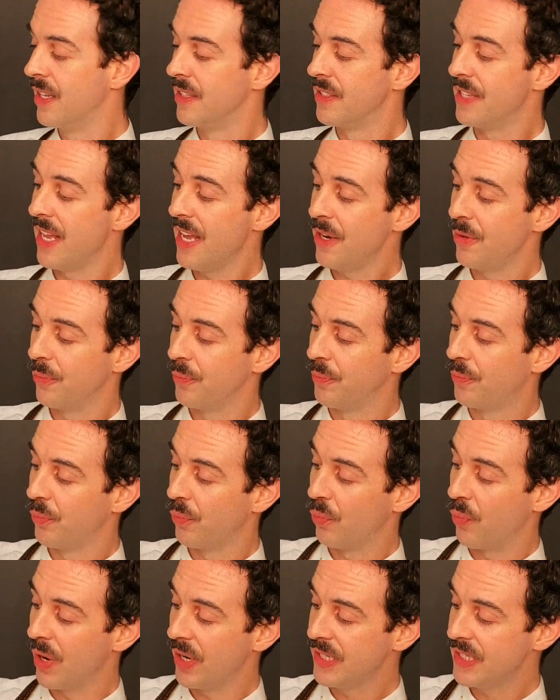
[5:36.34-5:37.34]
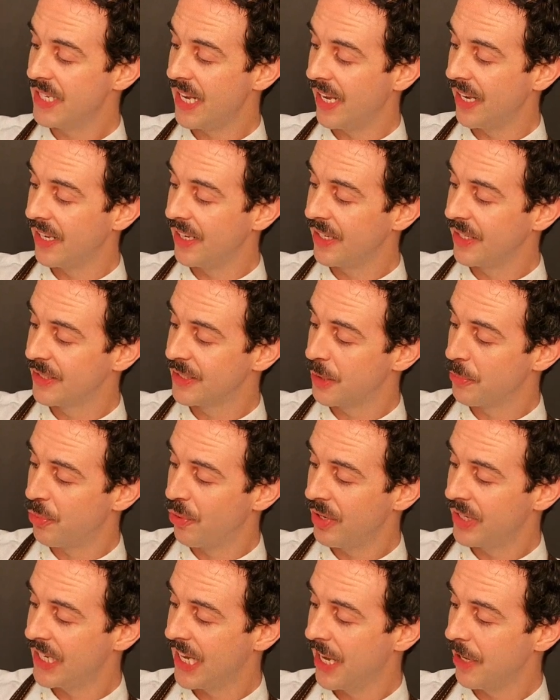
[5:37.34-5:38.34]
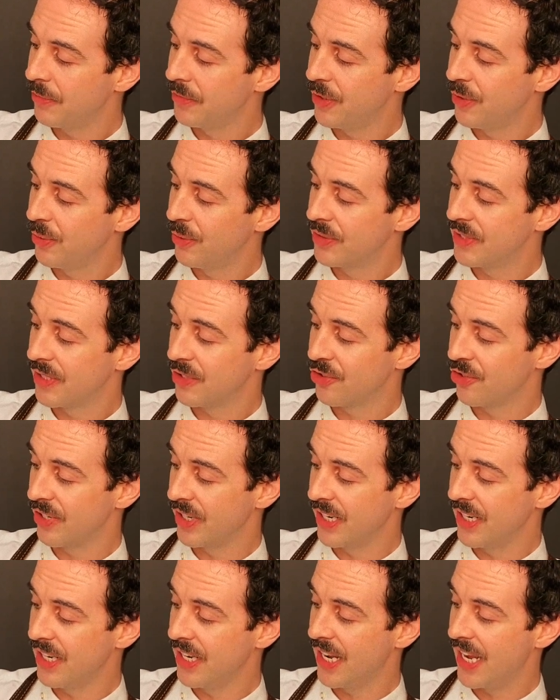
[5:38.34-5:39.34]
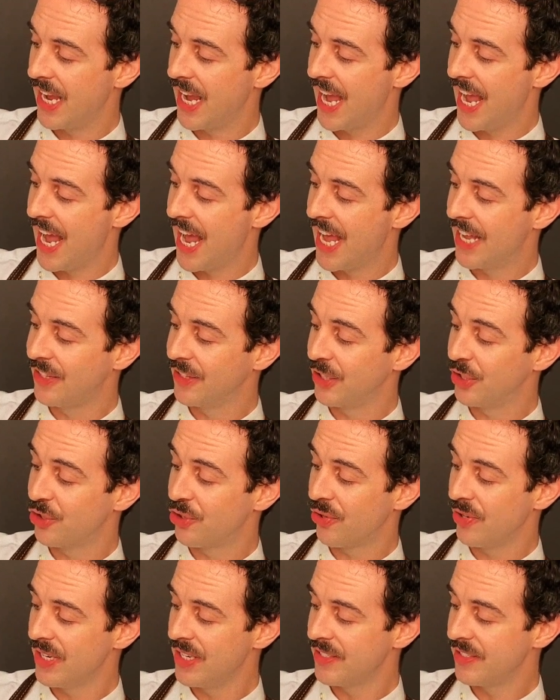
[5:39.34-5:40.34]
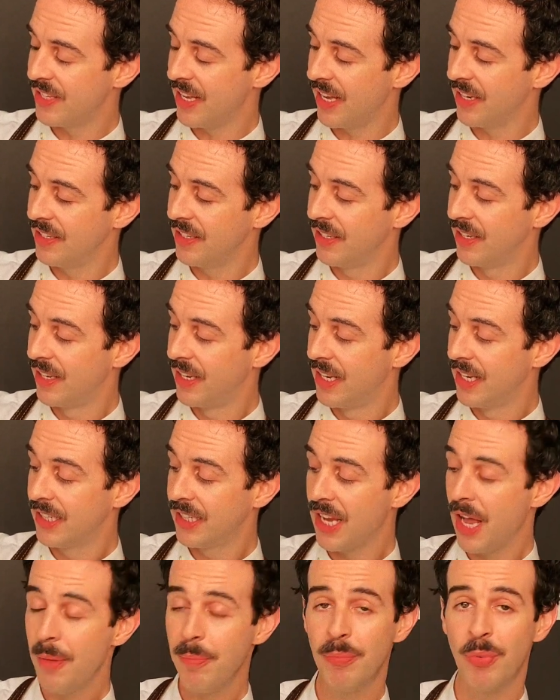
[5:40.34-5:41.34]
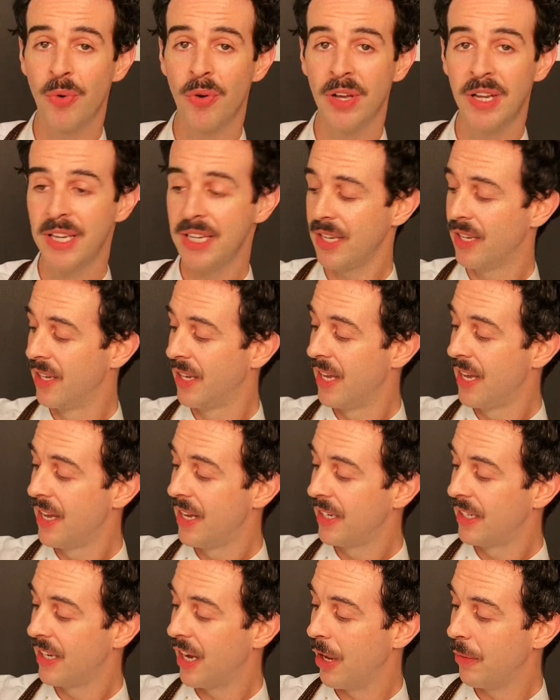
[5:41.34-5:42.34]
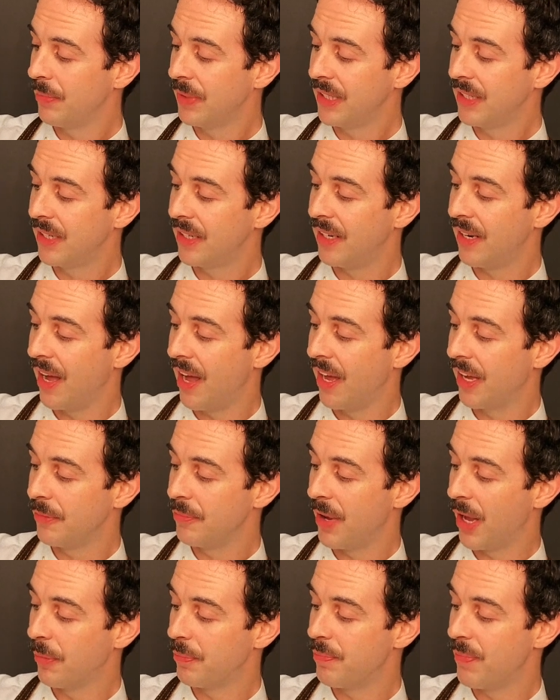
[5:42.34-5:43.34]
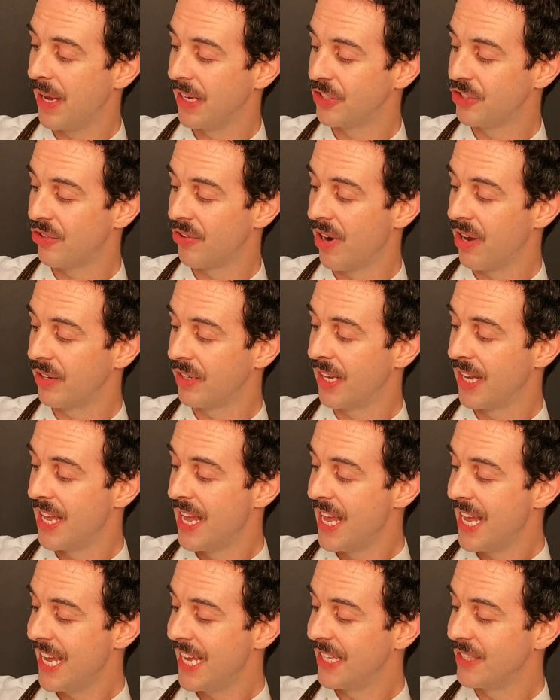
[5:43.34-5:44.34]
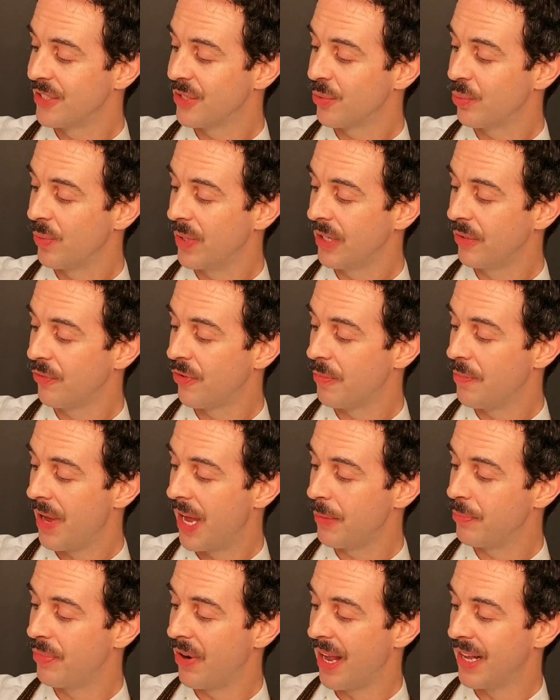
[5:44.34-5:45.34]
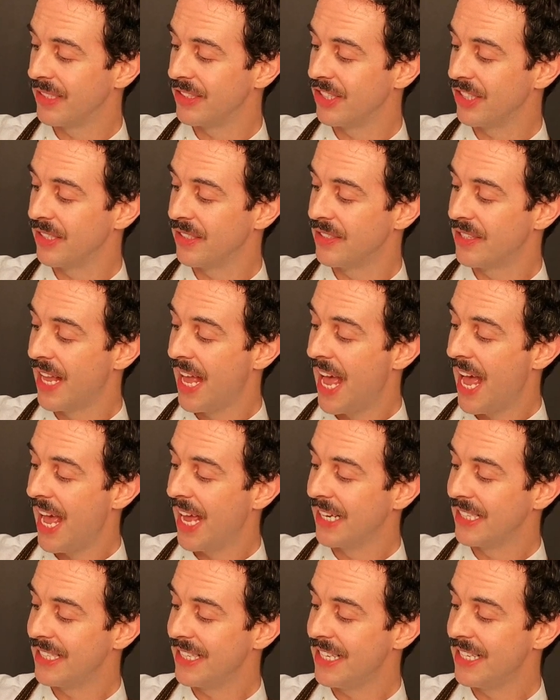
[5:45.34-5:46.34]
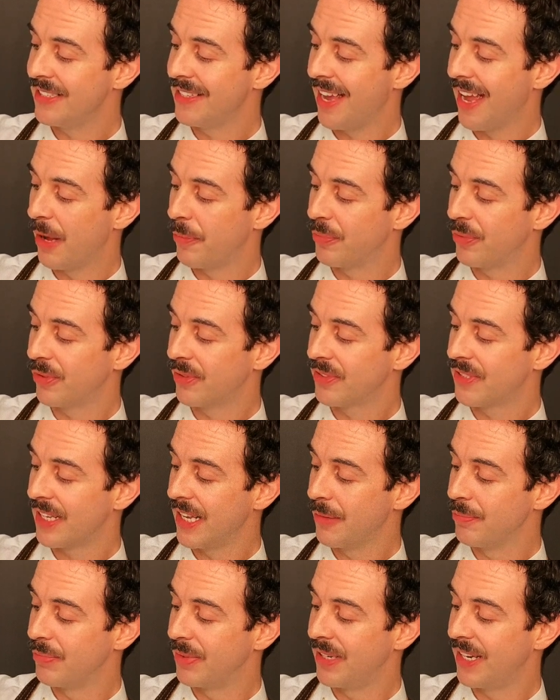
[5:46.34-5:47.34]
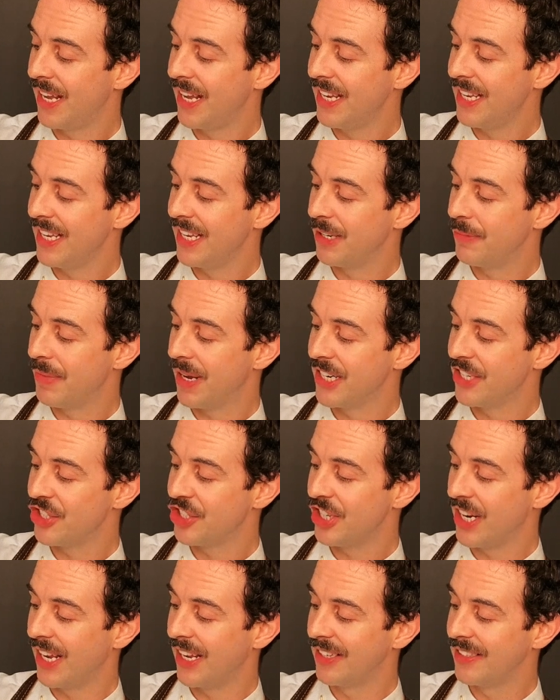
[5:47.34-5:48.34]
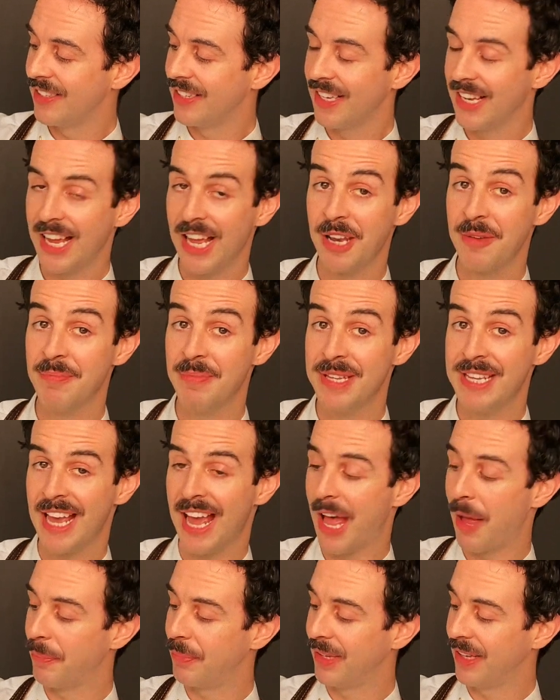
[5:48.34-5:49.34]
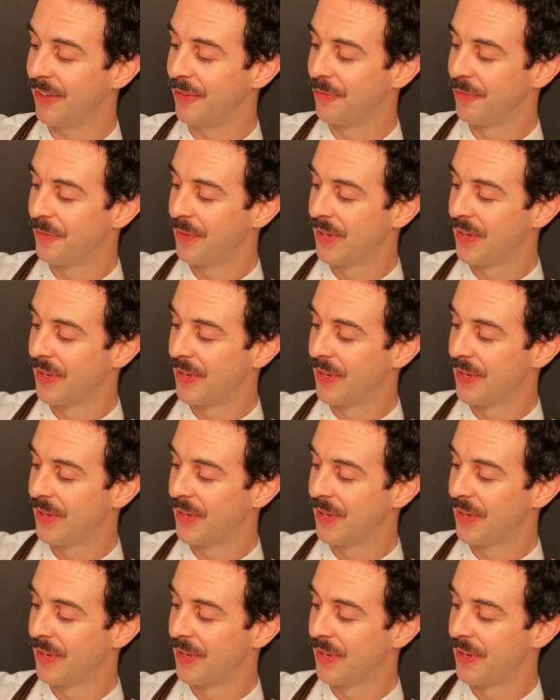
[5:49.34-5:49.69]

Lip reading: Then, one day, the boy came to the tree, and the tree said, "Come, boy, come and climb up my trunk, and swing from my branches, and eat apples, and play in my shade, and be happy."